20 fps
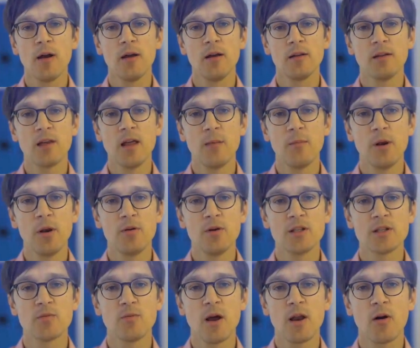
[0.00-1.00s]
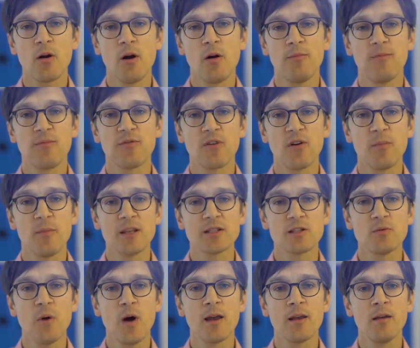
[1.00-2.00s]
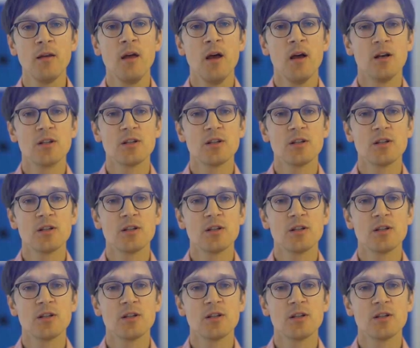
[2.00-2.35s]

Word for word: uh, W is one hop from S one,